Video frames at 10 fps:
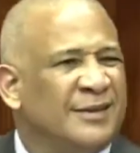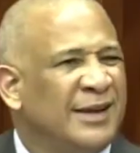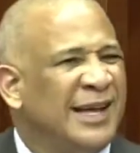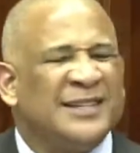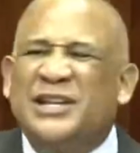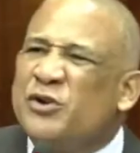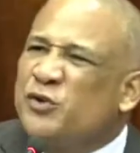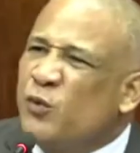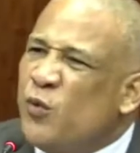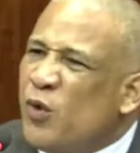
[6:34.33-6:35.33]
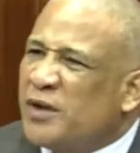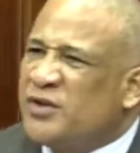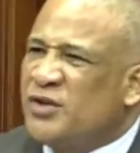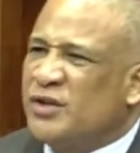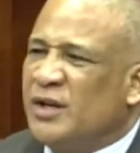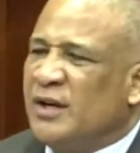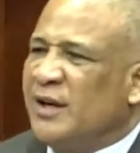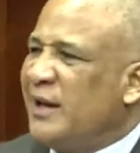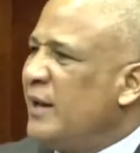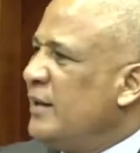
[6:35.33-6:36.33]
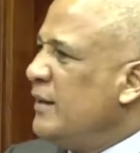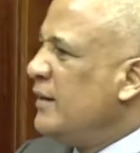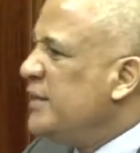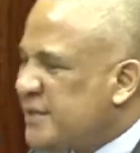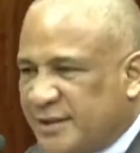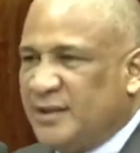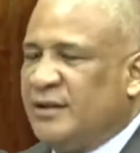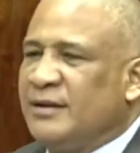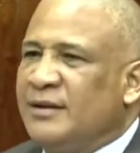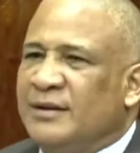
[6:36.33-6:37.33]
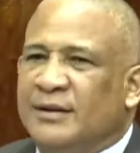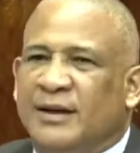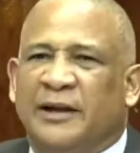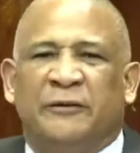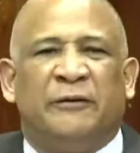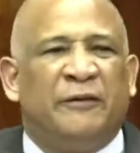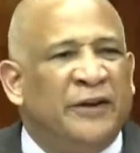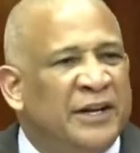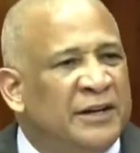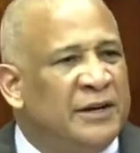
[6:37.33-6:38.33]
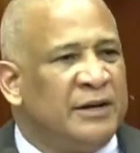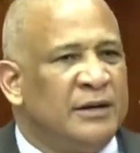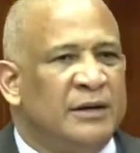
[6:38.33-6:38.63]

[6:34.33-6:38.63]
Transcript: Has he not watched, listened, and read